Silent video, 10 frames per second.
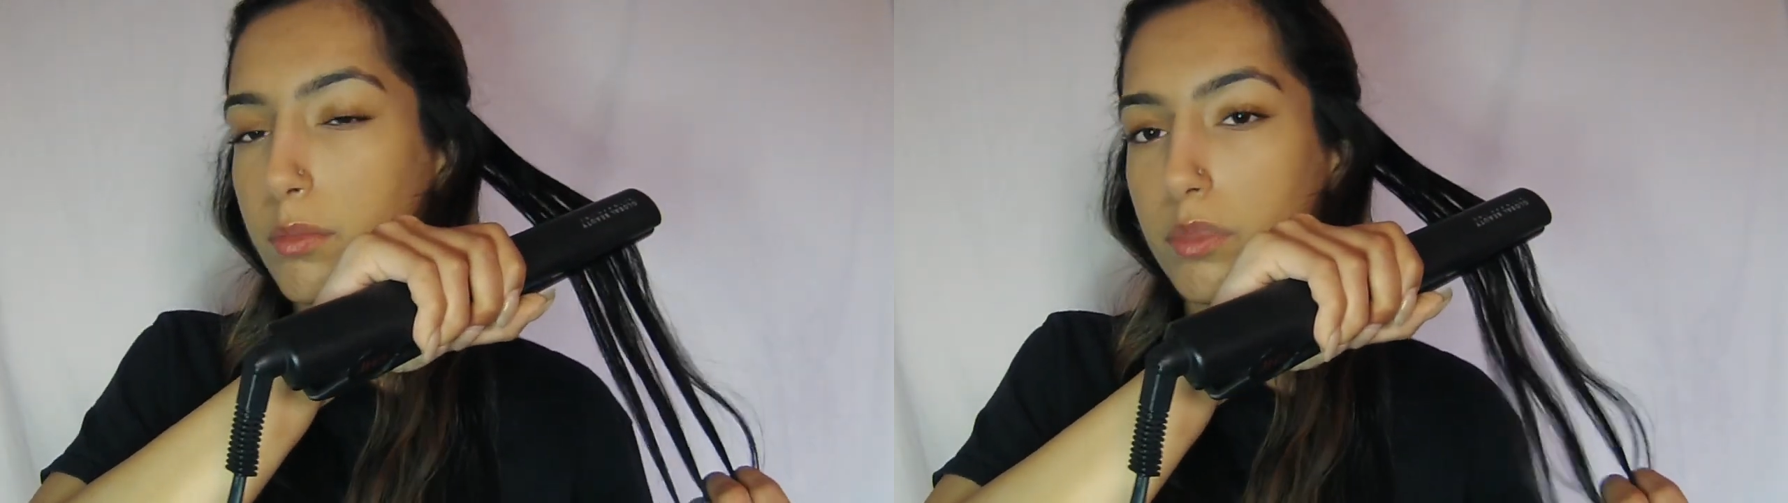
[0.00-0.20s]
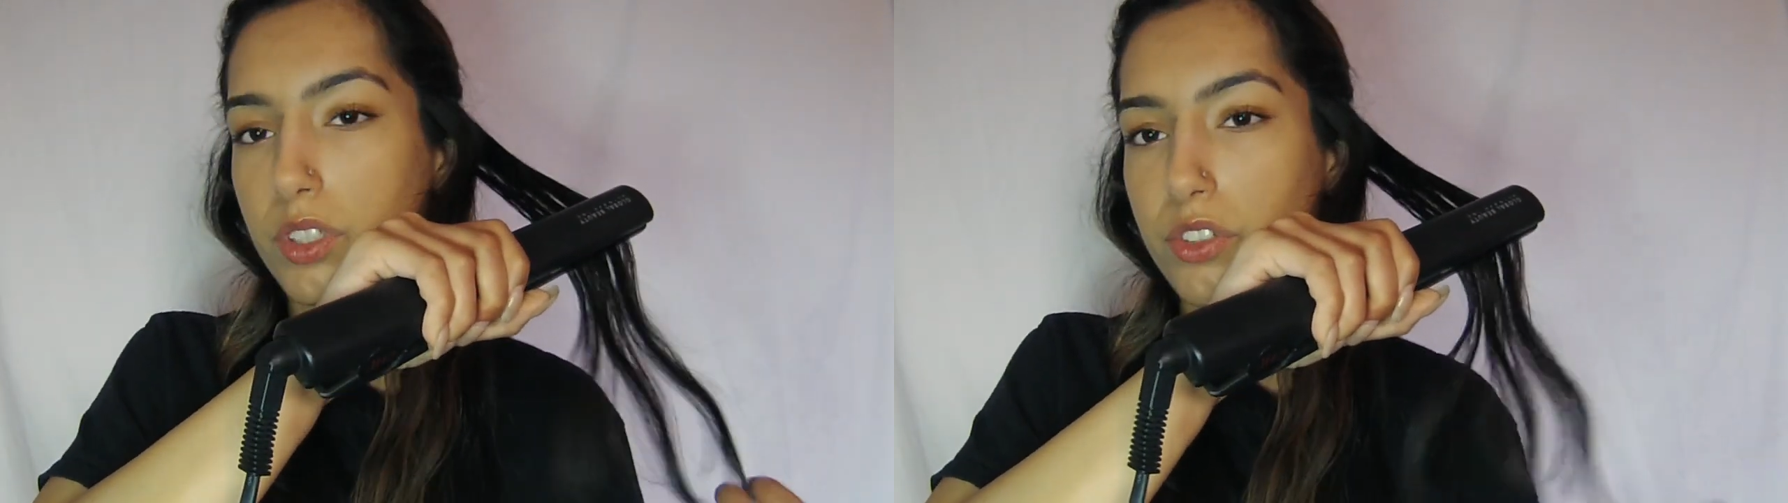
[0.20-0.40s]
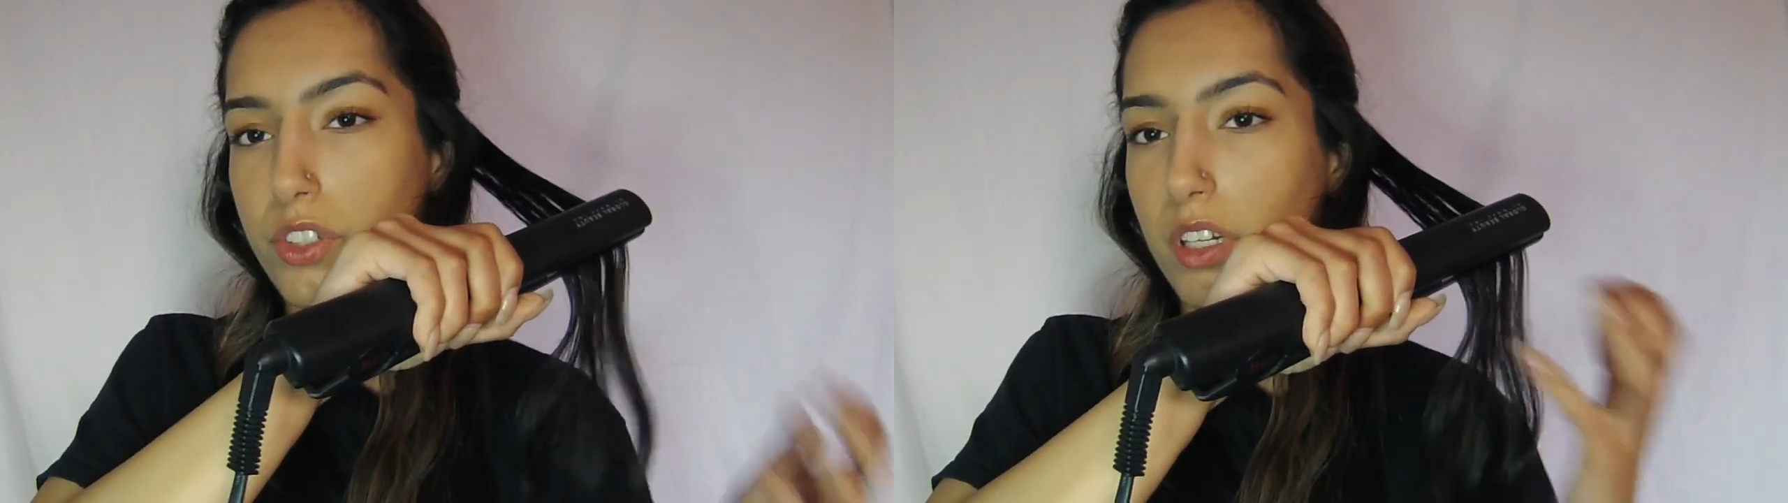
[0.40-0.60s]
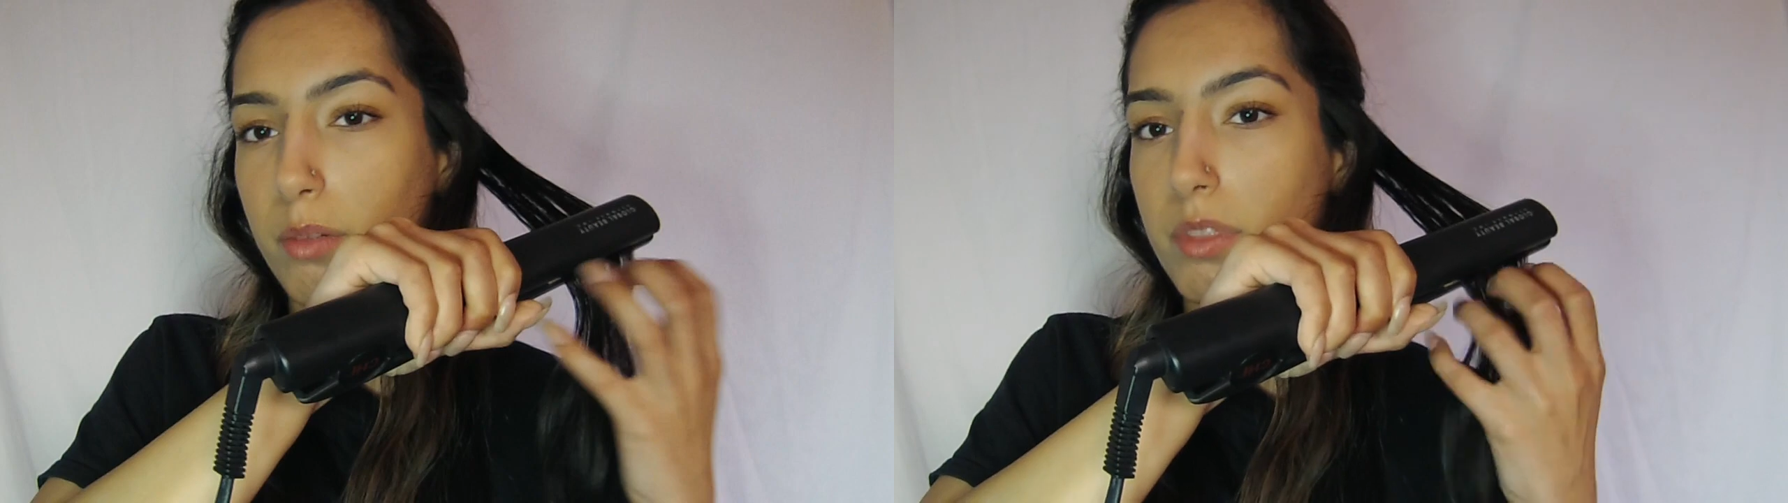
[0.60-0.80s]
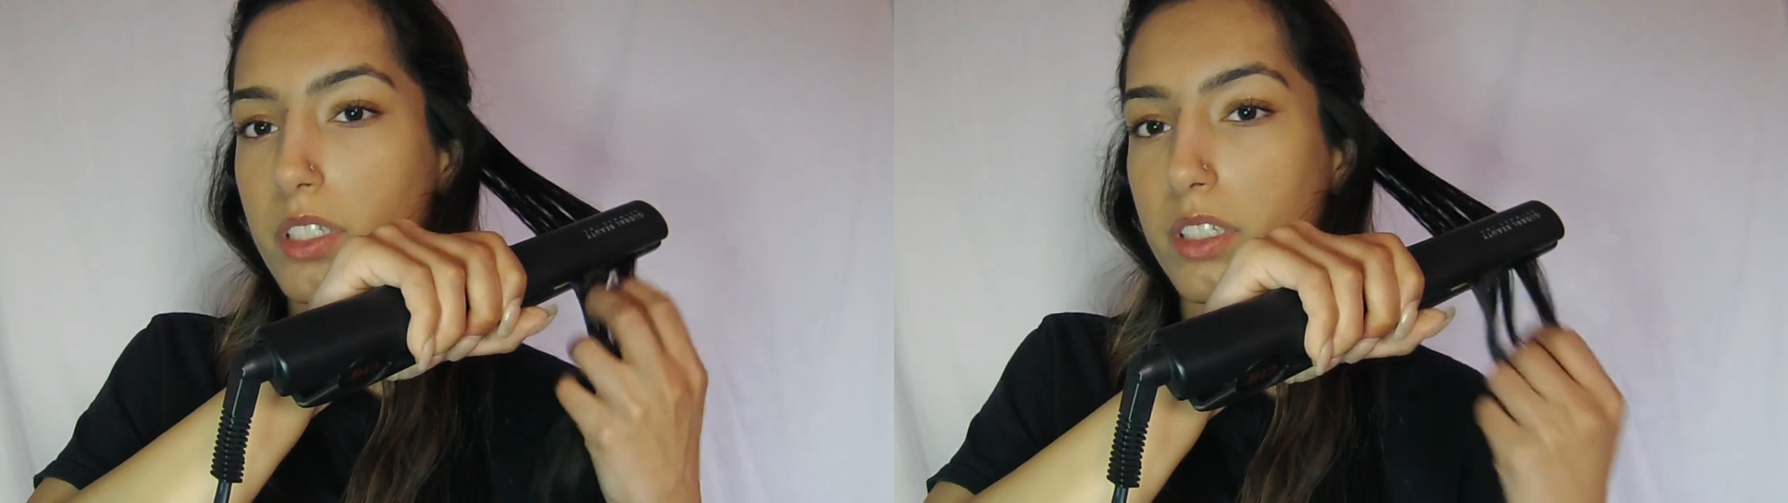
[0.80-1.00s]
Make sure you're
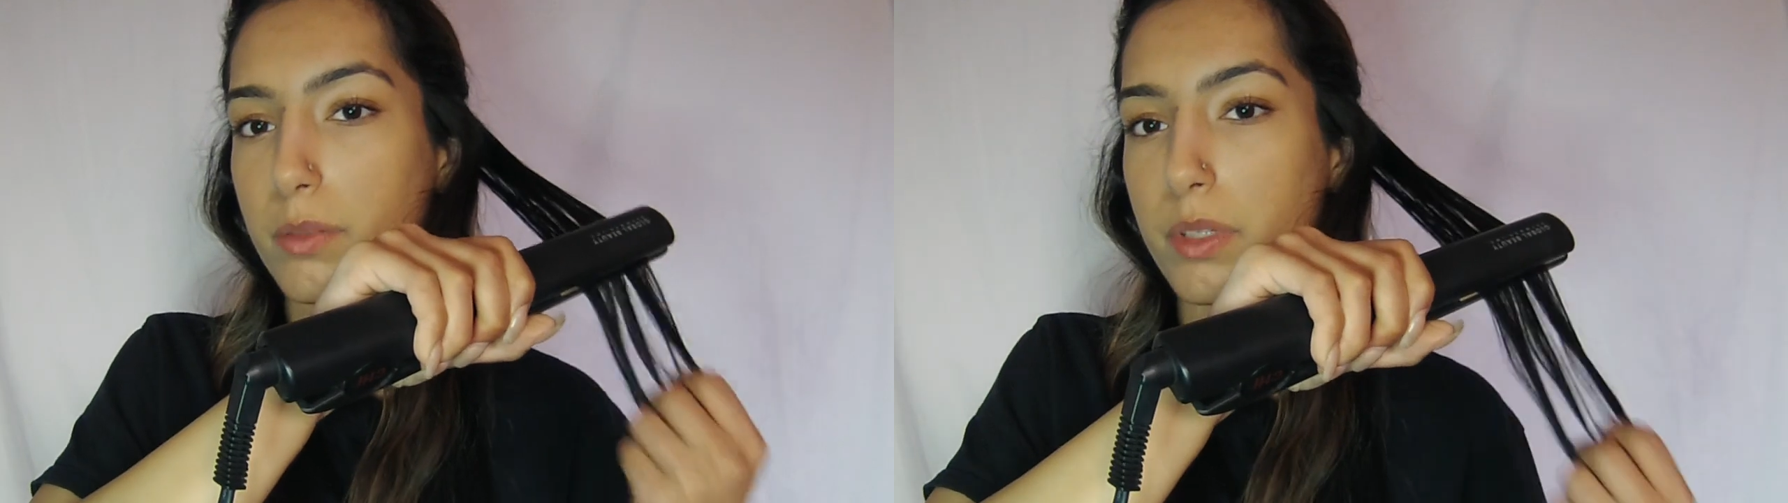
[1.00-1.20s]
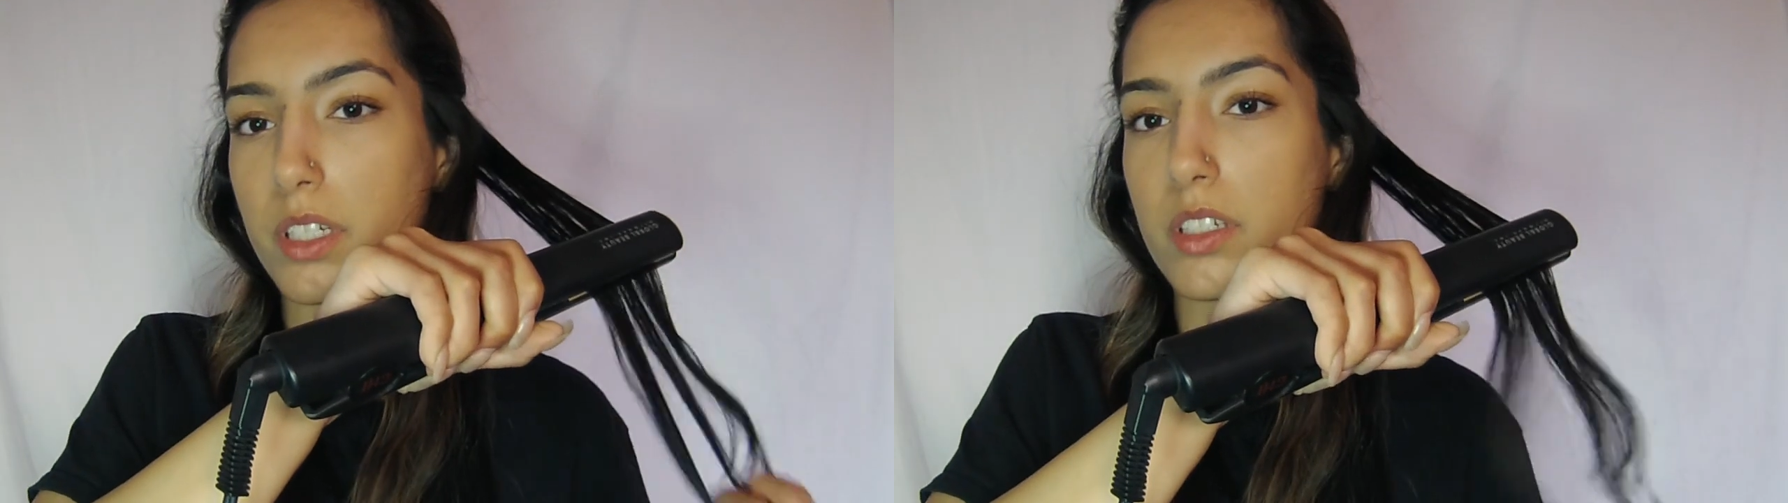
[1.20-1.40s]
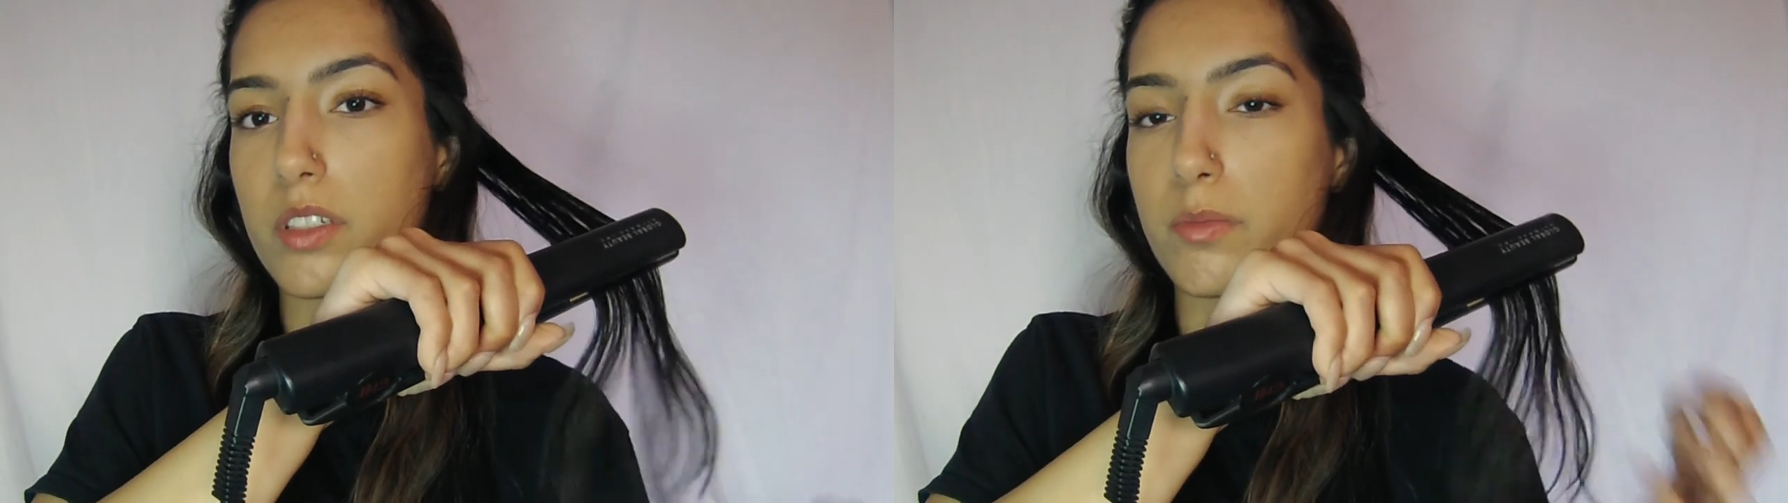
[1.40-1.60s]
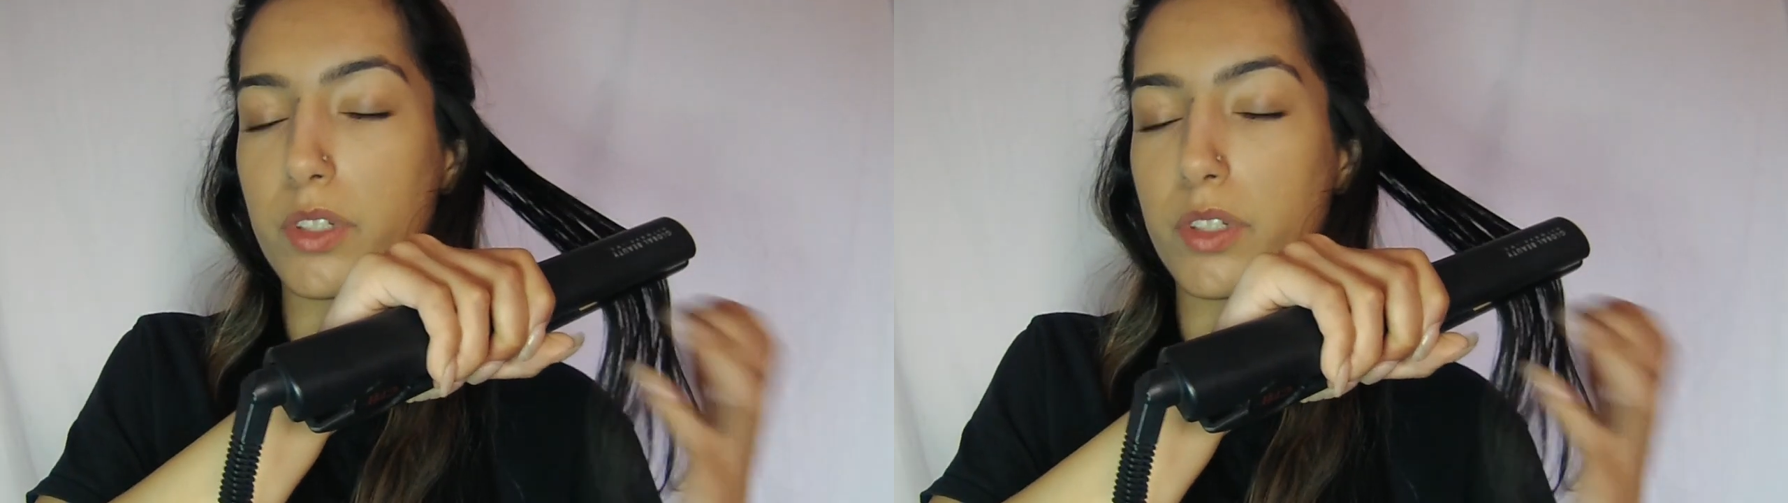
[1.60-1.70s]
not missing a piece,